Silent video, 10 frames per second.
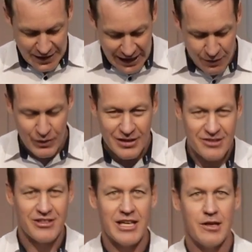And we can
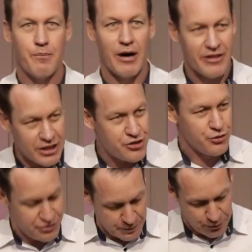see that by the
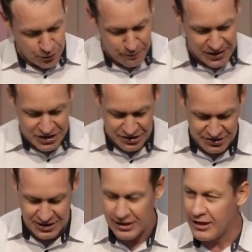issues that Paul
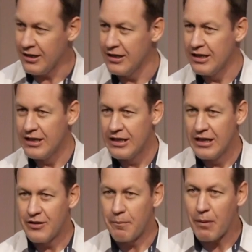mentions here,
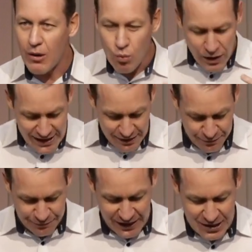that by weak in
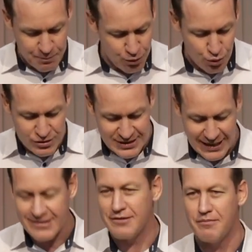faith, Paul
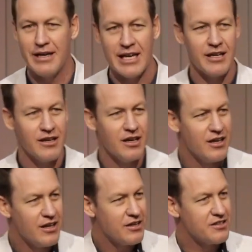doesn't mean
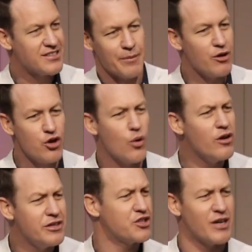someone who
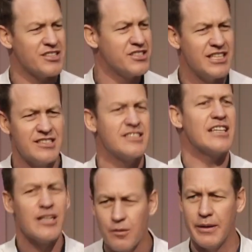only trusts Jesus a
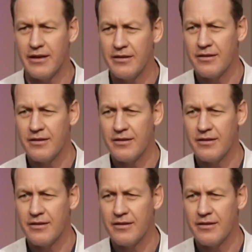little bit.